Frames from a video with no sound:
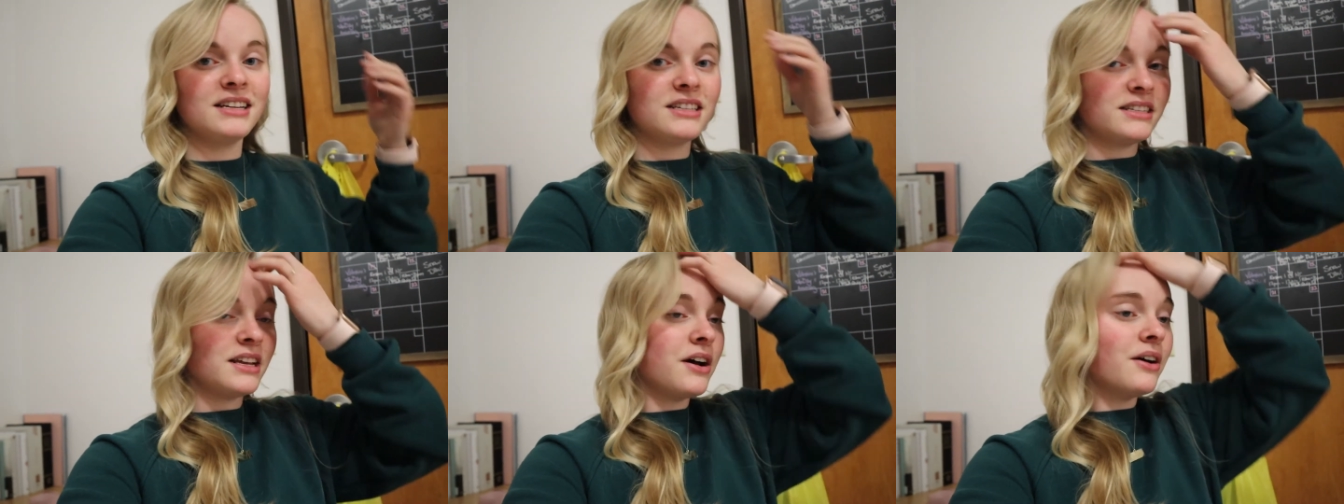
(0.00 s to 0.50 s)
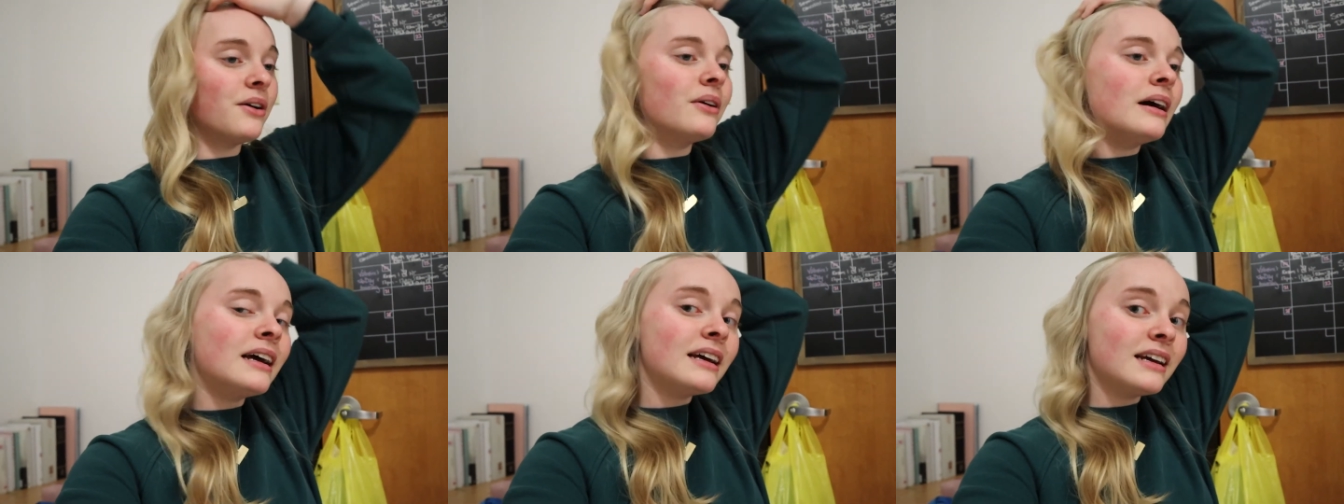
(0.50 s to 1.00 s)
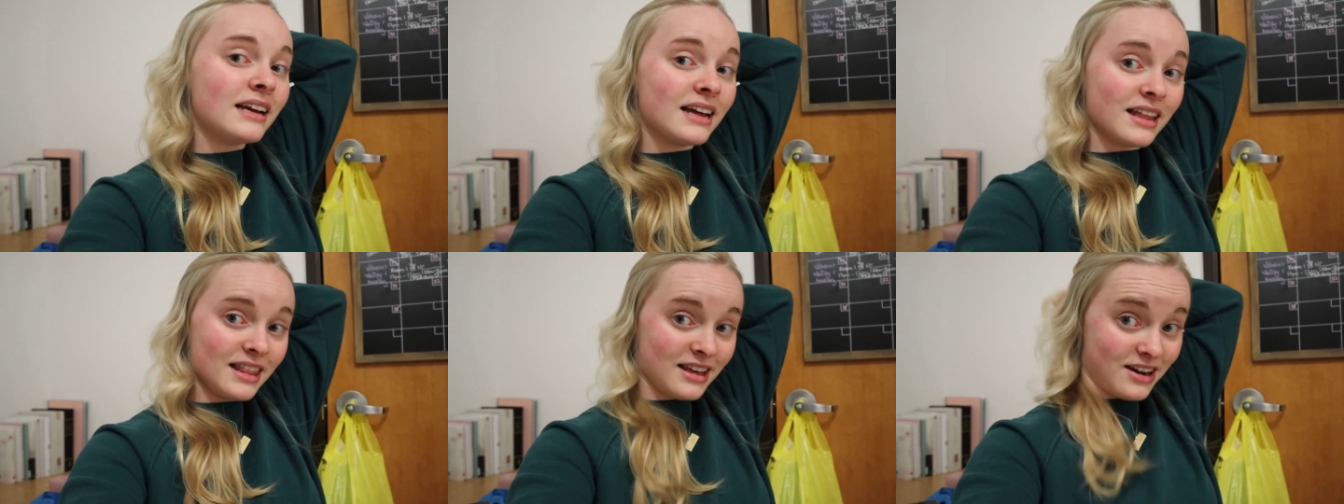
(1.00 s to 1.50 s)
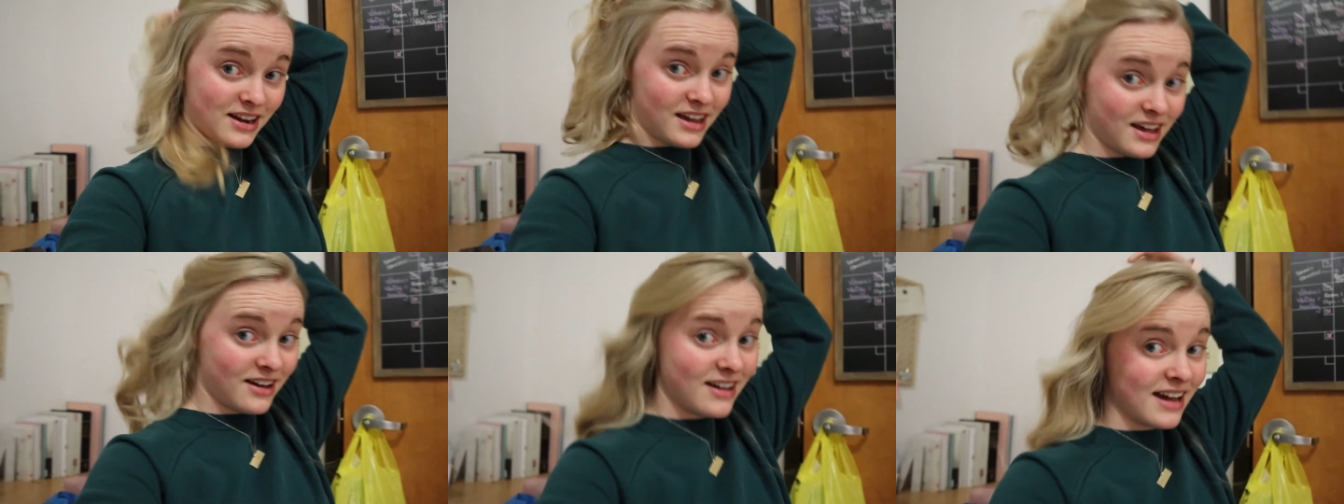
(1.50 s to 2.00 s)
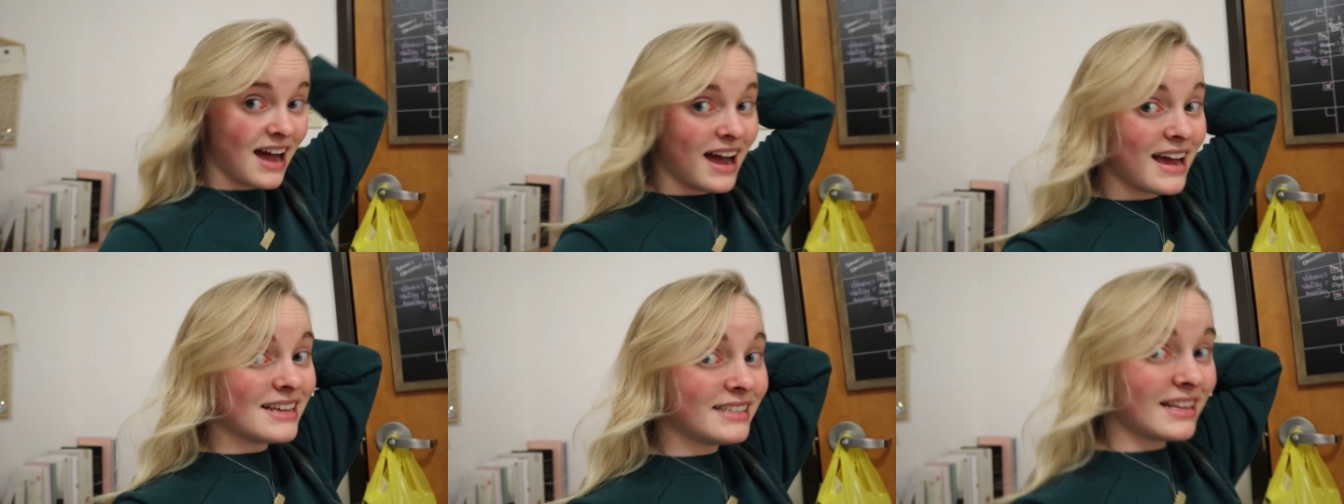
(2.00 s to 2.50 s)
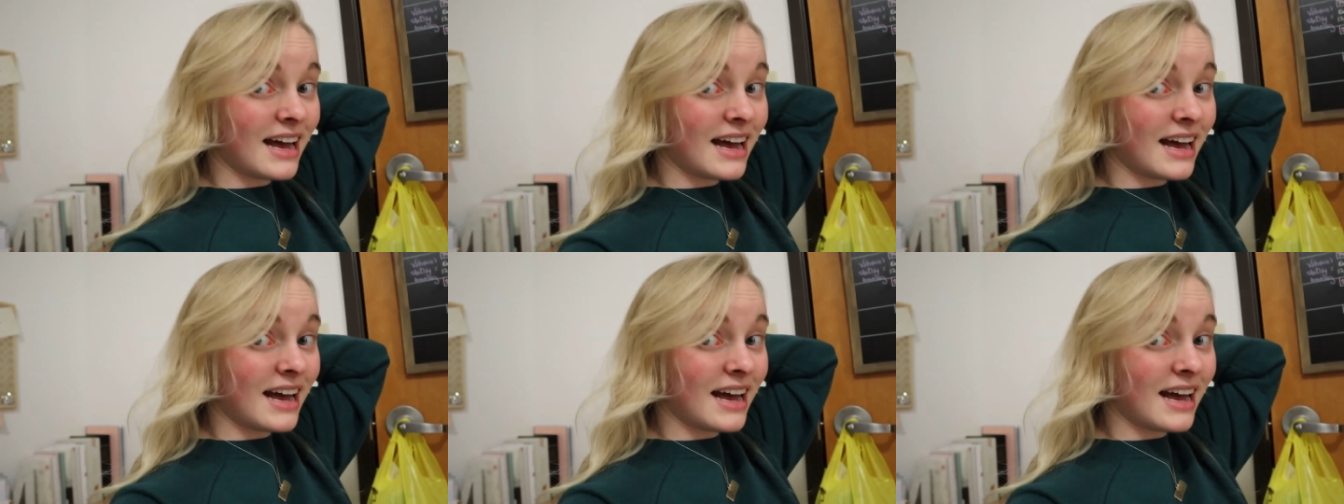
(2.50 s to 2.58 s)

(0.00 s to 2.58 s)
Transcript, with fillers: So there you go, guys.